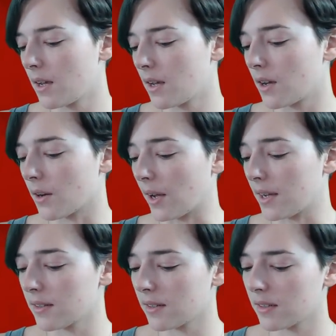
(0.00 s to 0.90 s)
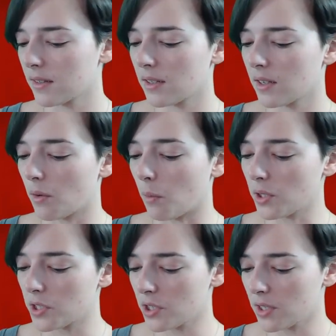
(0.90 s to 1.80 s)
Okay.
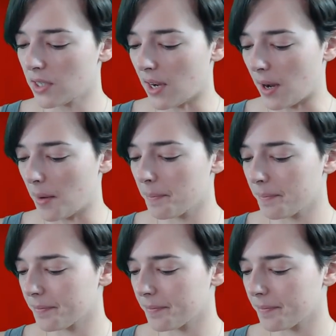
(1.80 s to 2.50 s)
Once you're in the app,